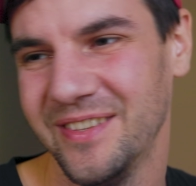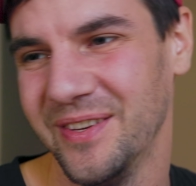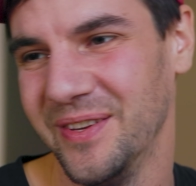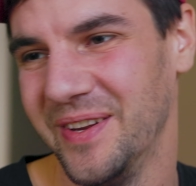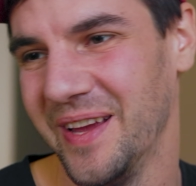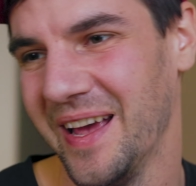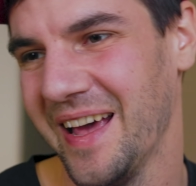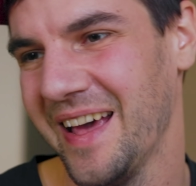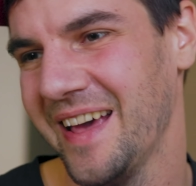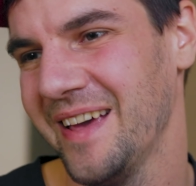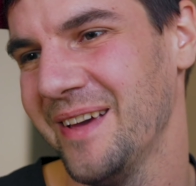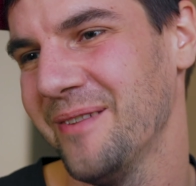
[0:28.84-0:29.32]

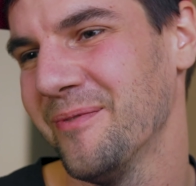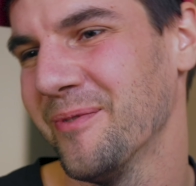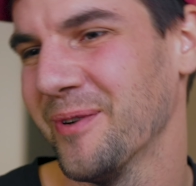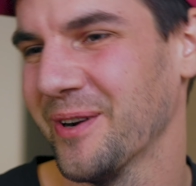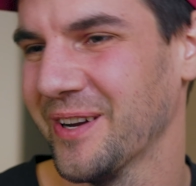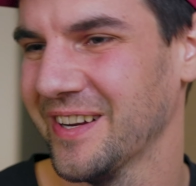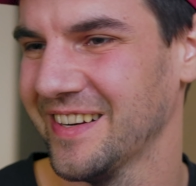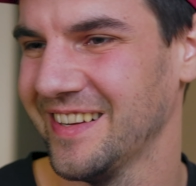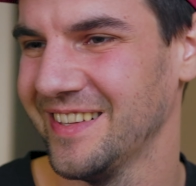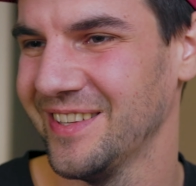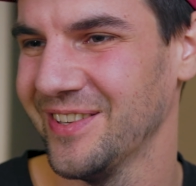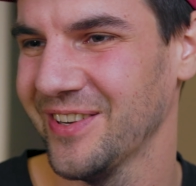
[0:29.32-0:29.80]
Today we're
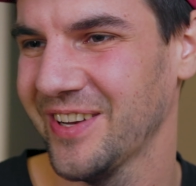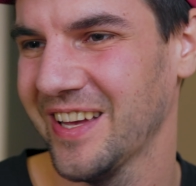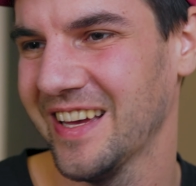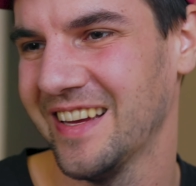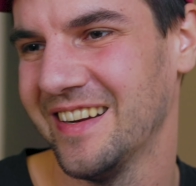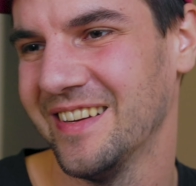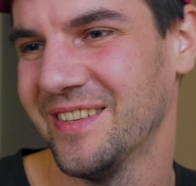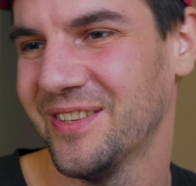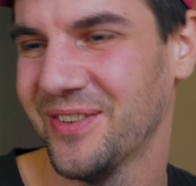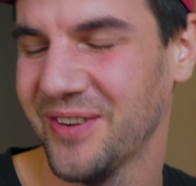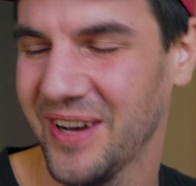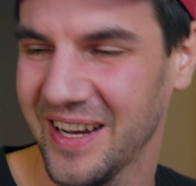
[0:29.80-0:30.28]
going to look at
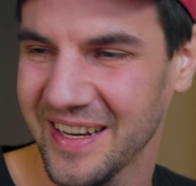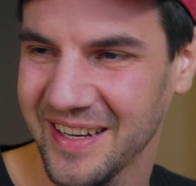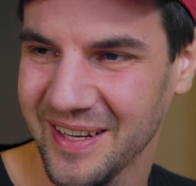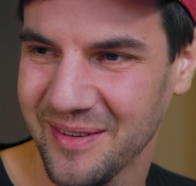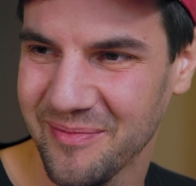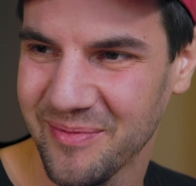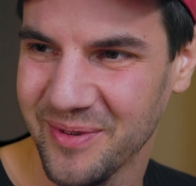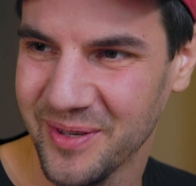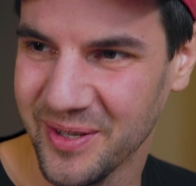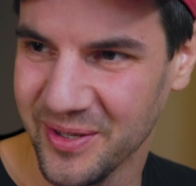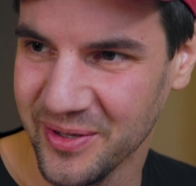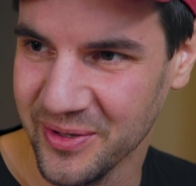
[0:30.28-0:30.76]
a track I
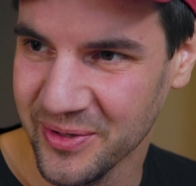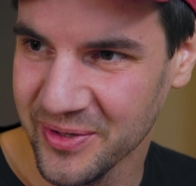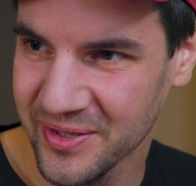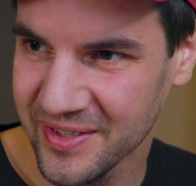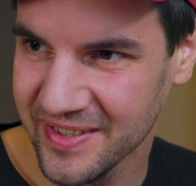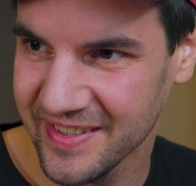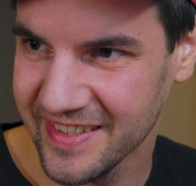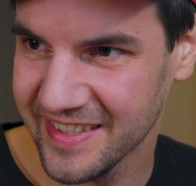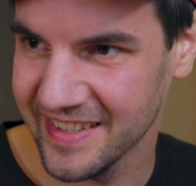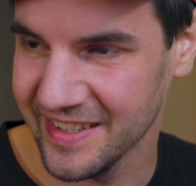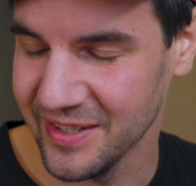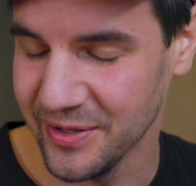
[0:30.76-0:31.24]

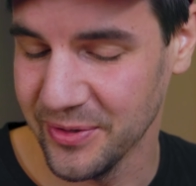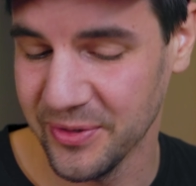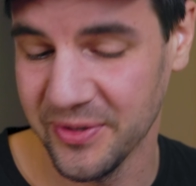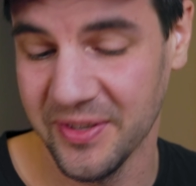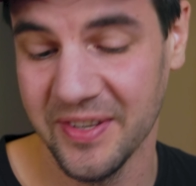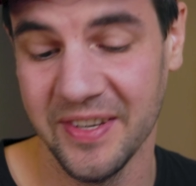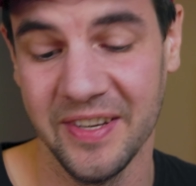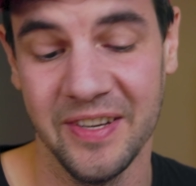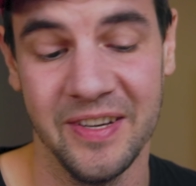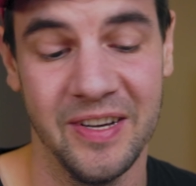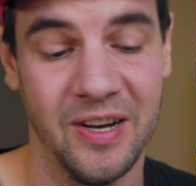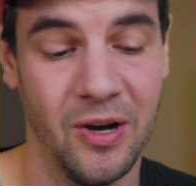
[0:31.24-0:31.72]
produced
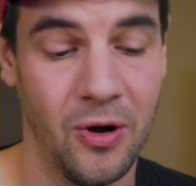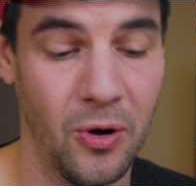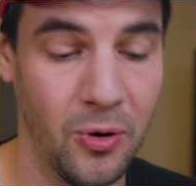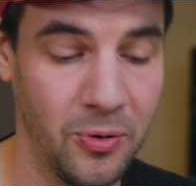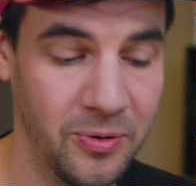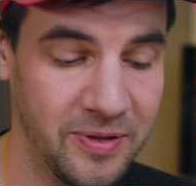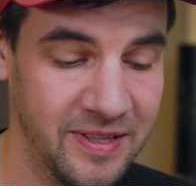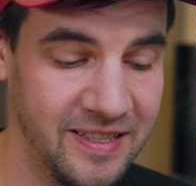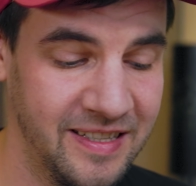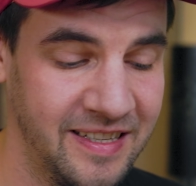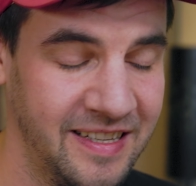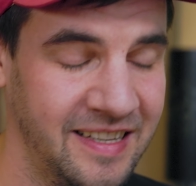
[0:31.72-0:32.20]
using
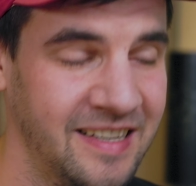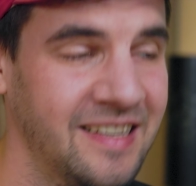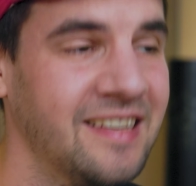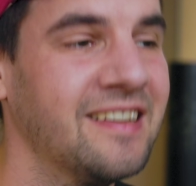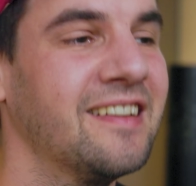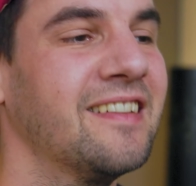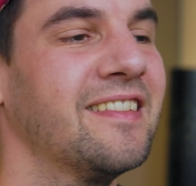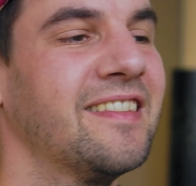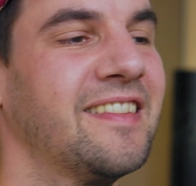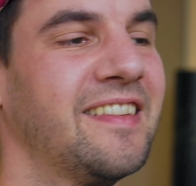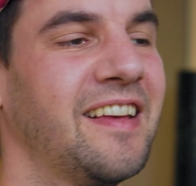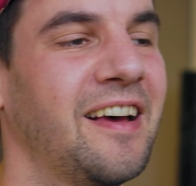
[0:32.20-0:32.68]
only
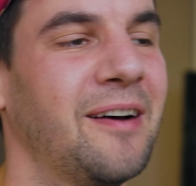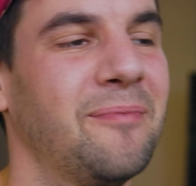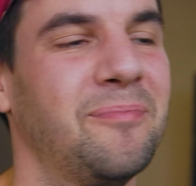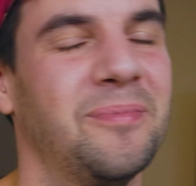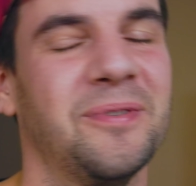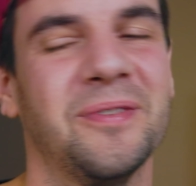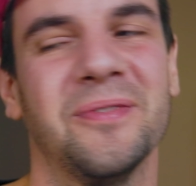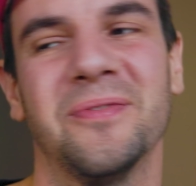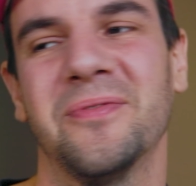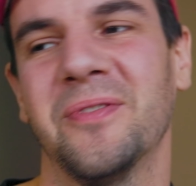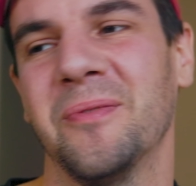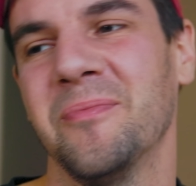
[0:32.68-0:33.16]

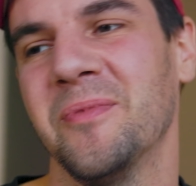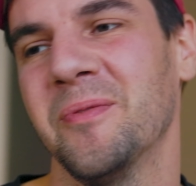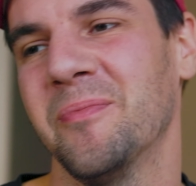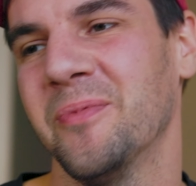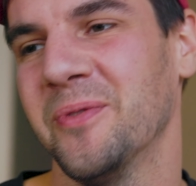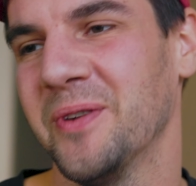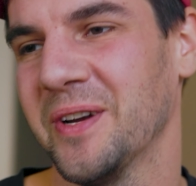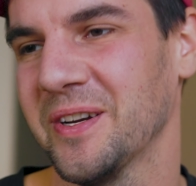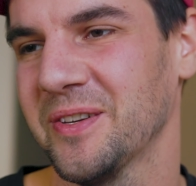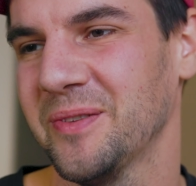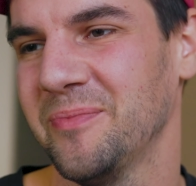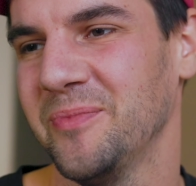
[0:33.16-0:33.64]
samples from the
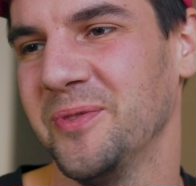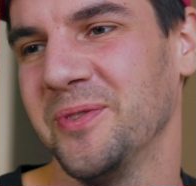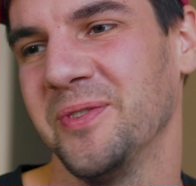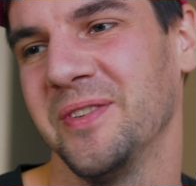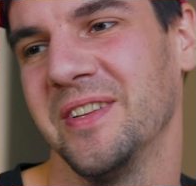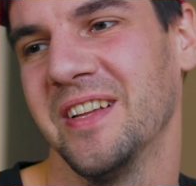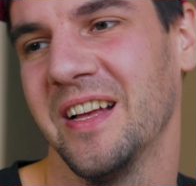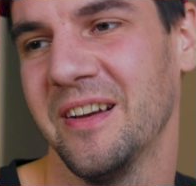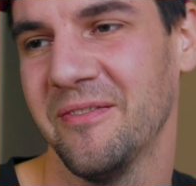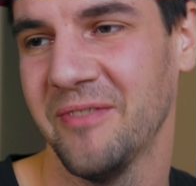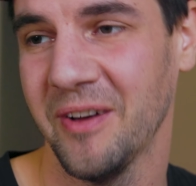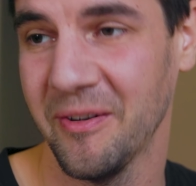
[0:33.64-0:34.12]
Production Music
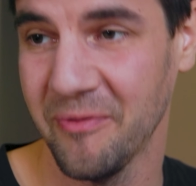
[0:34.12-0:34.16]
Live